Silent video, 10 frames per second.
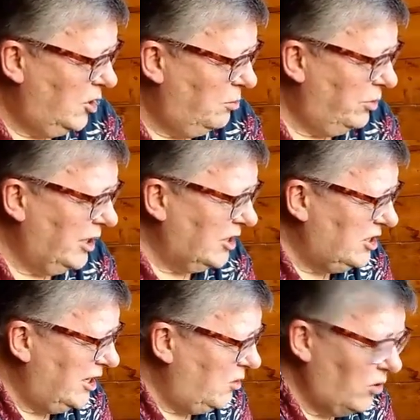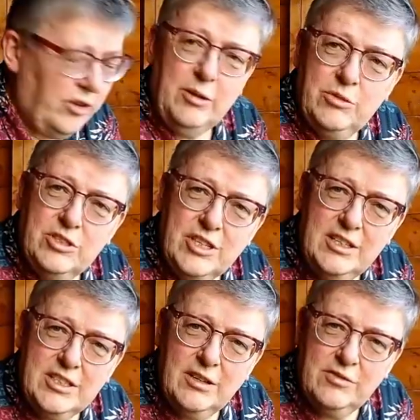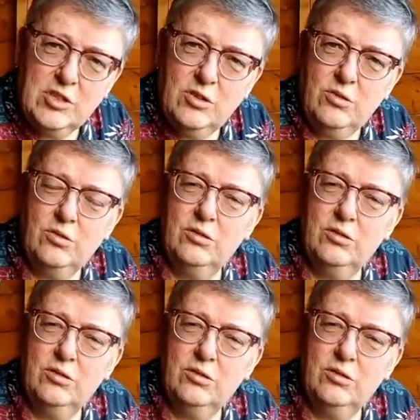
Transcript: but actually I want them to stay safe too.